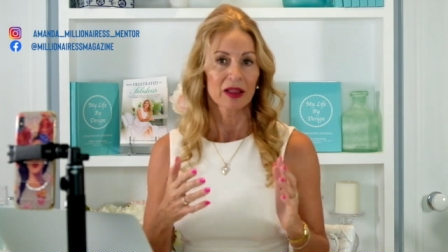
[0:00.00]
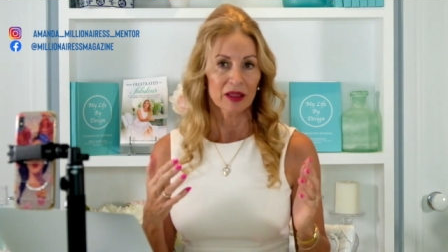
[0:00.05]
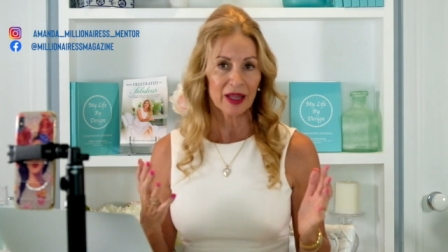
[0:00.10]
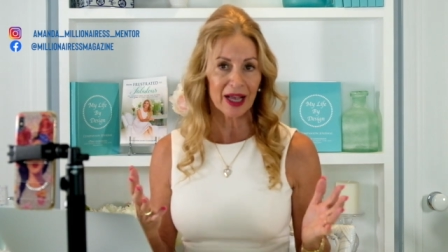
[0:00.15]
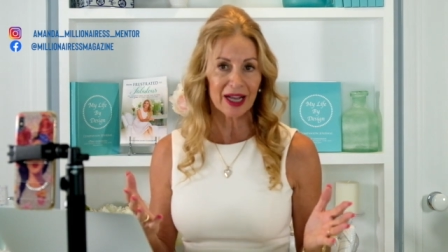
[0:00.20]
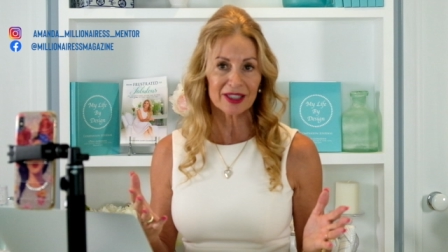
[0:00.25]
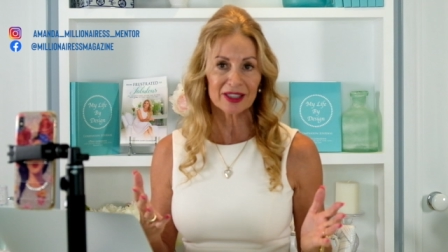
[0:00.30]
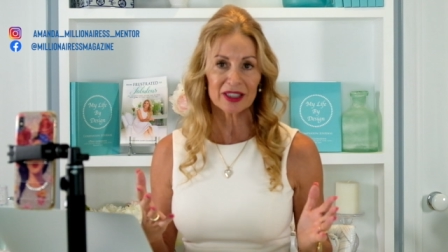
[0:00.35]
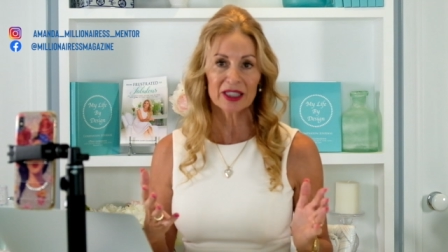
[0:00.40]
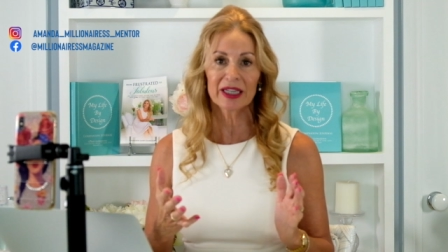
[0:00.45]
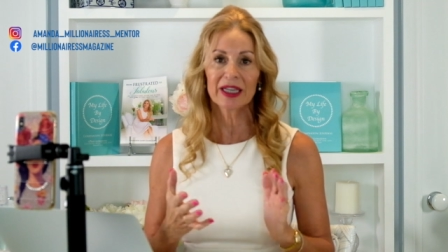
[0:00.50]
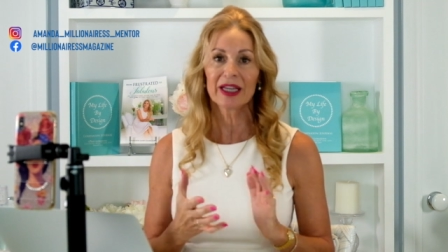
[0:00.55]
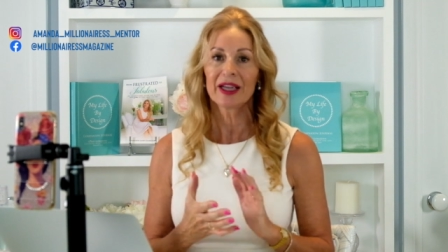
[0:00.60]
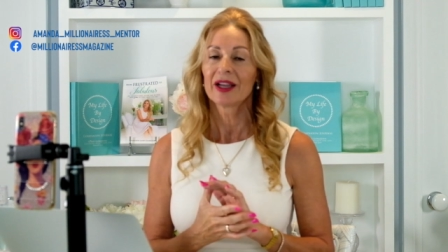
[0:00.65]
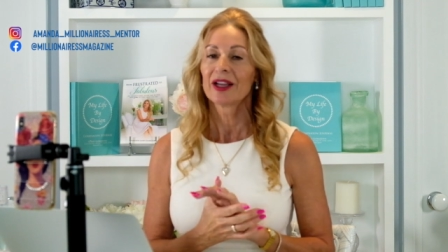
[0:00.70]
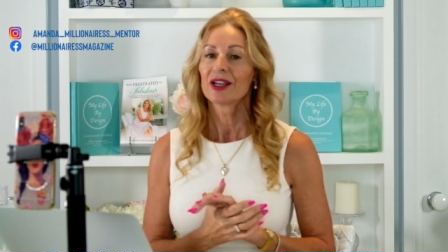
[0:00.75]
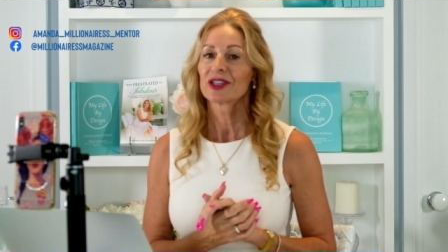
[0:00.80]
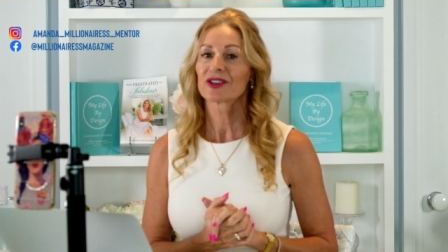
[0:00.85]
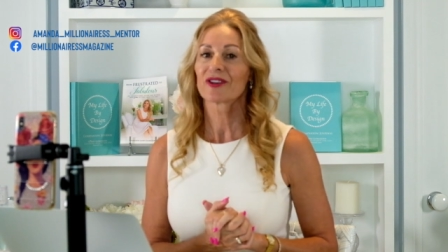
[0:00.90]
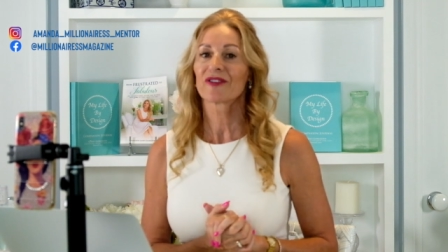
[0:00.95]

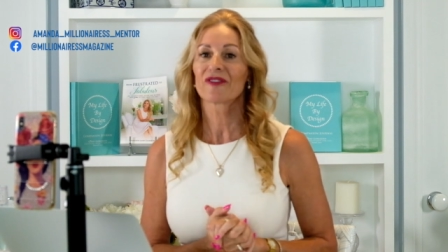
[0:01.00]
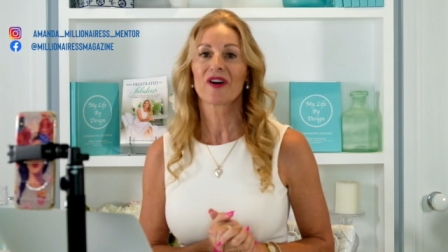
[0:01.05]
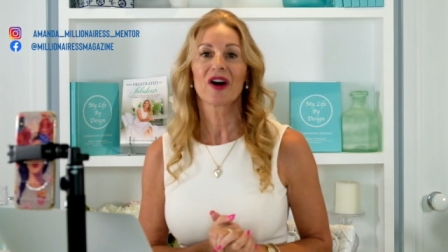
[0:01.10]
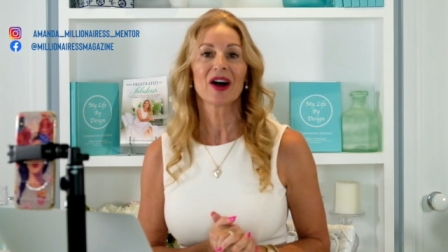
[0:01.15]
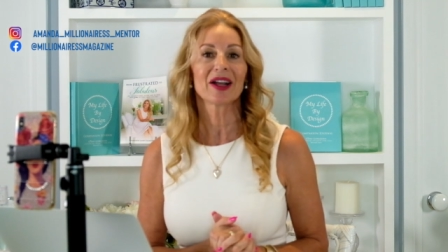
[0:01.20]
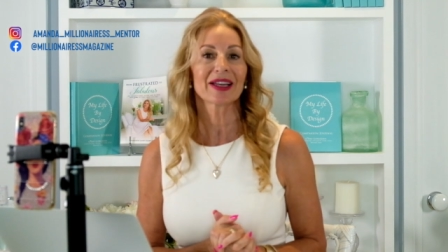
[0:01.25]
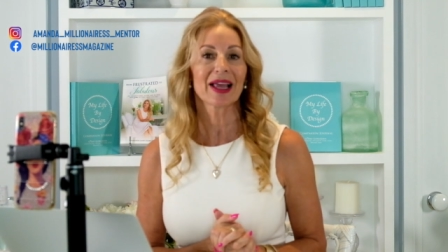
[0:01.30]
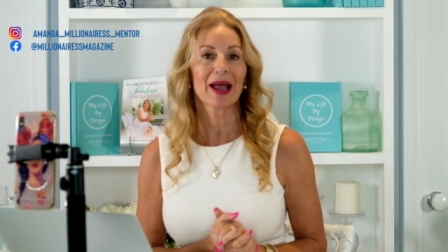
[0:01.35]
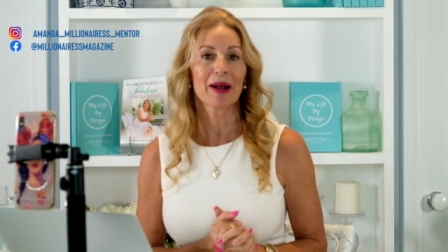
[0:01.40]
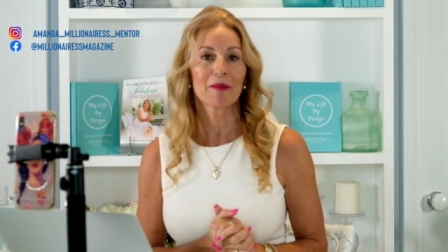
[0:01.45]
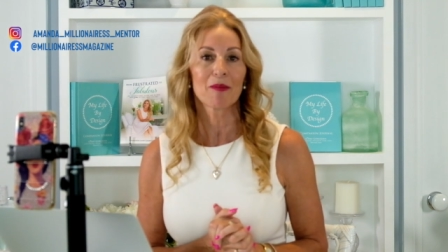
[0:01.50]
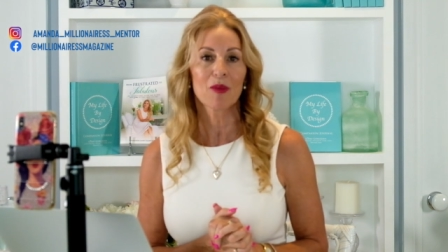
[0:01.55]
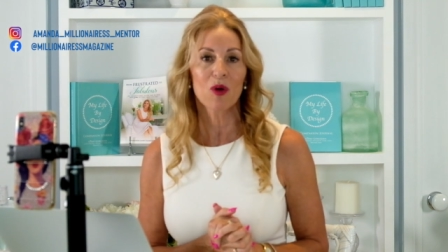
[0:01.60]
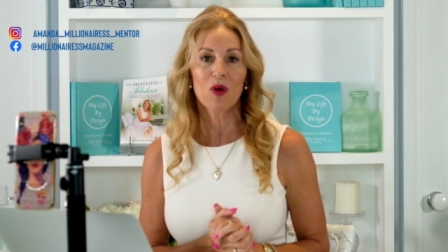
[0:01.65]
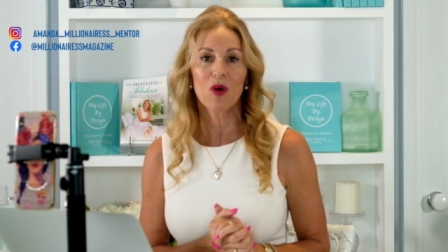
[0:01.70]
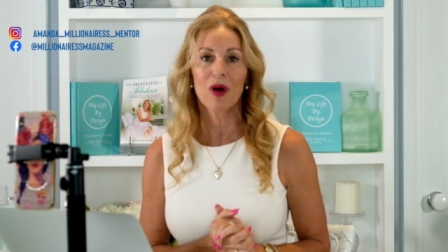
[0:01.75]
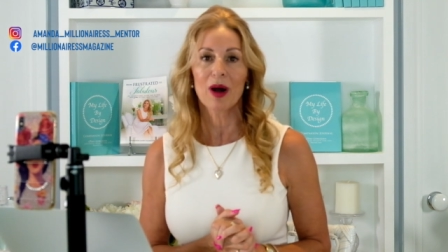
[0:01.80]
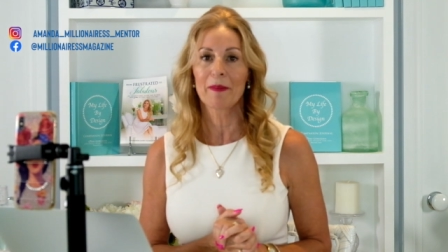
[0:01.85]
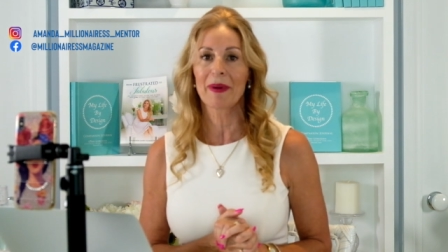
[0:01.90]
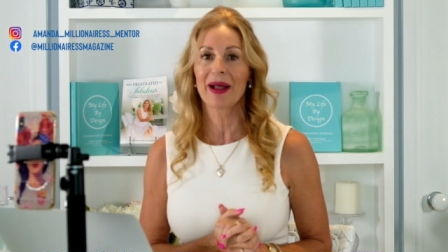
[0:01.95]
Lastly, to find out
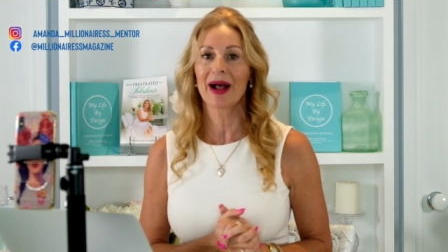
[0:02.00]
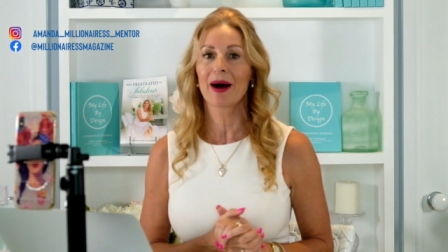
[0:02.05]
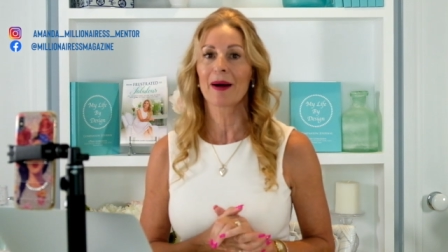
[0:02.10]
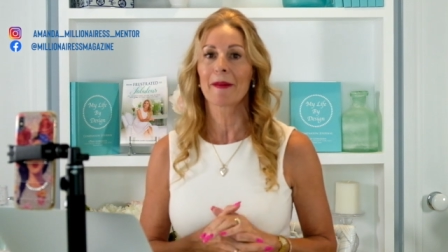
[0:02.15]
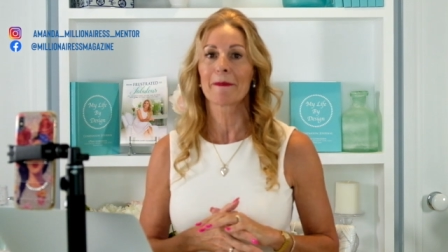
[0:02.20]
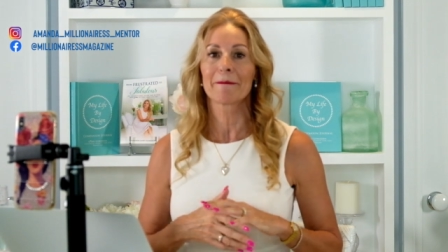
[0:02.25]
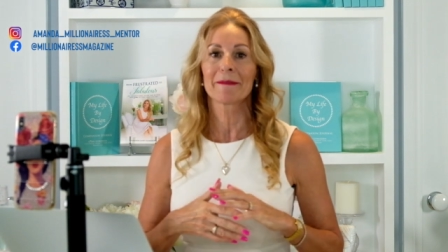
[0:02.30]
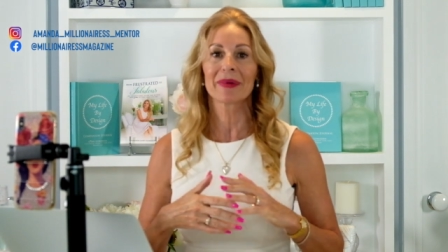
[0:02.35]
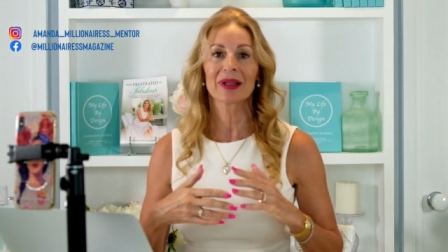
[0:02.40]
more about